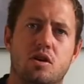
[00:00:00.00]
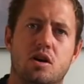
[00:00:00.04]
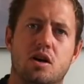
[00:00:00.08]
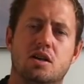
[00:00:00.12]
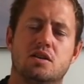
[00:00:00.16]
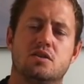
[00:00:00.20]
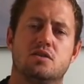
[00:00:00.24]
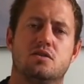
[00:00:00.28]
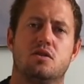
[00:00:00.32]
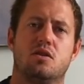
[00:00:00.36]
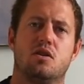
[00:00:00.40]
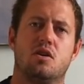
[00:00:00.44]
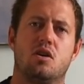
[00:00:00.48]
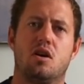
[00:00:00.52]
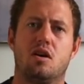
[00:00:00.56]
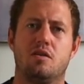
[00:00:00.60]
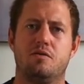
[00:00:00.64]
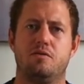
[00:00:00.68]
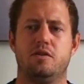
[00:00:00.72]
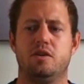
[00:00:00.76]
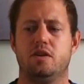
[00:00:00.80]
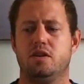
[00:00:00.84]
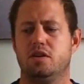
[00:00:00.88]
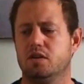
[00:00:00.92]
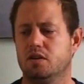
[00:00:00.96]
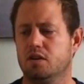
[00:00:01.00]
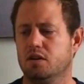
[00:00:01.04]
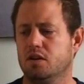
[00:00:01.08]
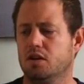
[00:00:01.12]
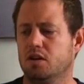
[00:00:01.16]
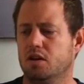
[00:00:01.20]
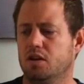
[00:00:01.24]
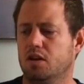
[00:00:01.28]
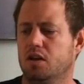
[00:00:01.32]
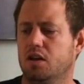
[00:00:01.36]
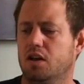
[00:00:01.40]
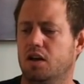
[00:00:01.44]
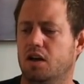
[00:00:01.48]
guys roughly
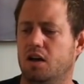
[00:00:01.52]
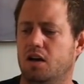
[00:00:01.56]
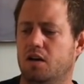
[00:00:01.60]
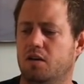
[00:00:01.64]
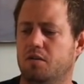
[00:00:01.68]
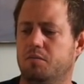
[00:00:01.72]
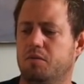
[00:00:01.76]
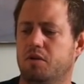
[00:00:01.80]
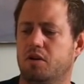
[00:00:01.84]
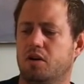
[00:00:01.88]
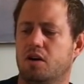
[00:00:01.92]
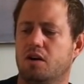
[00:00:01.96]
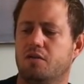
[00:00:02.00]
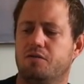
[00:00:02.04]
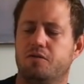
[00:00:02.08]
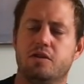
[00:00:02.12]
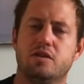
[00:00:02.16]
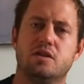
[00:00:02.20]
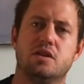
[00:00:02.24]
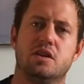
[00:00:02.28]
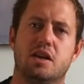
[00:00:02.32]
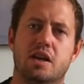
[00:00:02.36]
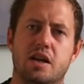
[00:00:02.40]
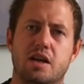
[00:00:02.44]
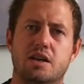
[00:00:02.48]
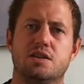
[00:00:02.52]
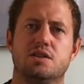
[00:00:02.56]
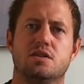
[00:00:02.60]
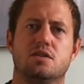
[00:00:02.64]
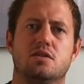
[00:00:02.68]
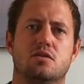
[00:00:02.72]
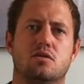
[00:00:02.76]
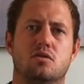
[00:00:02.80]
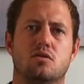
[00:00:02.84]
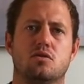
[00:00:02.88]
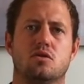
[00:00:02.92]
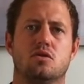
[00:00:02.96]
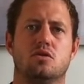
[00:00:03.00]
um, a rough
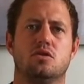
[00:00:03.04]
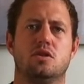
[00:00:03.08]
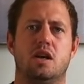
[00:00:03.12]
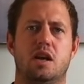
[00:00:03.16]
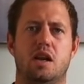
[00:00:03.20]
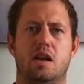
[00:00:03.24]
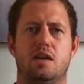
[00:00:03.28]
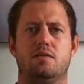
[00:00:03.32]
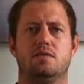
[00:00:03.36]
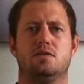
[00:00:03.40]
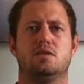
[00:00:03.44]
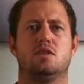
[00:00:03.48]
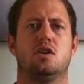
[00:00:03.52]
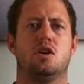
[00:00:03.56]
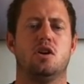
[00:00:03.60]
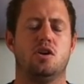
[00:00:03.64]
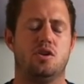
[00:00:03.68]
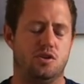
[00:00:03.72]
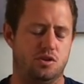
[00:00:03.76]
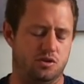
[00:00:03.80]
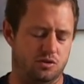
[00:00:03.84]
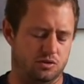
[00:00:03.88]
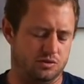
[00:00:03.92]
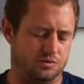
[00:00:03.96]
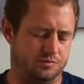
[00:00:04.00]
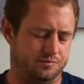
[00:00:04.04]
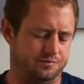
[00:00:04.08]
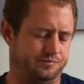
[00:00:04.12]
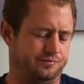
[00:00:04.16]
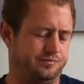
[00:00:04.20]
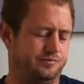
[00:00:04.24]
indication on, on the lens that I use.